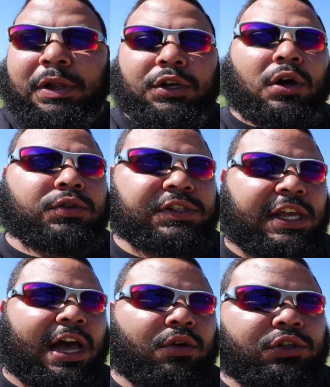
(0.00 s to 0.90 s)
you know,
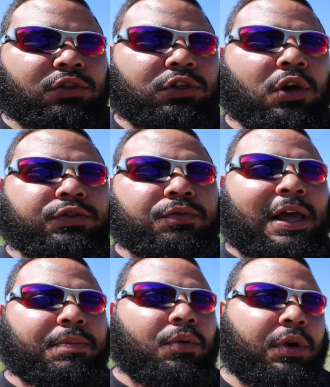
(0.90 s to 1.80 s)
see how it goes from
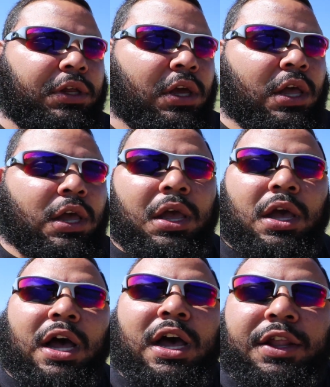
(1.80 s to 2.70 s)
that point.
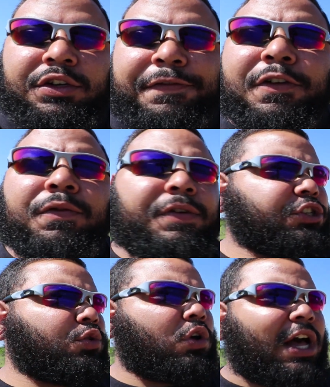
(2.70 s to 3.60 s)
There's a few
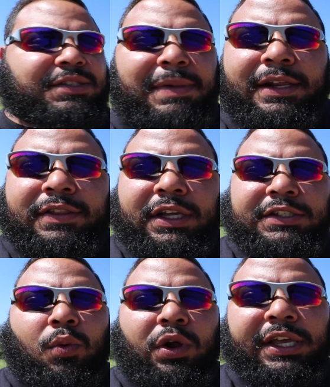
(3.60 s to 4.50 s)
visual cosmetic
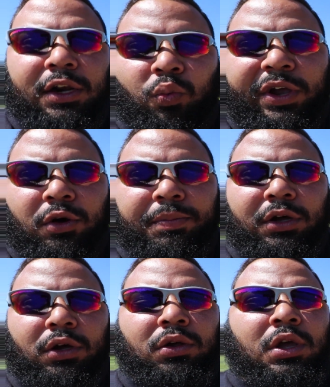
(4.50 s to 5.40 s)
things. I want to get a wicker
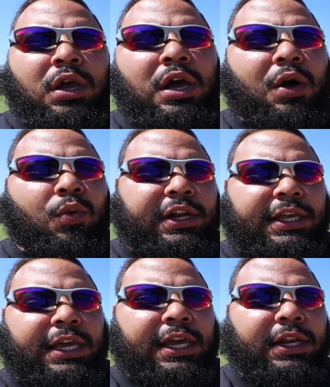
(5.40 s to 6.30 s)
bill. I want to
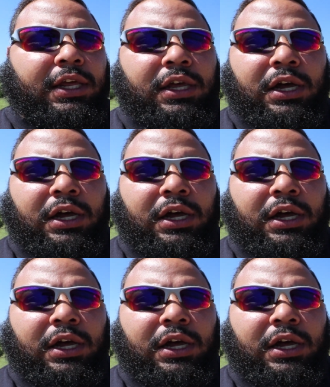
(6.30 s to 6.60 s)
get,